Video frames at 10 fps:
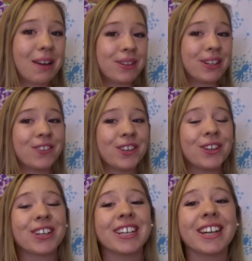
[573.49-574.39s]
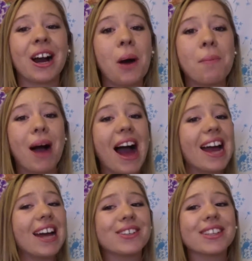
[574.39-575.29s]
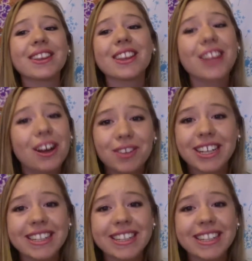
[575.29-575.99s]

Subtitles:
But if you could come, I would love it.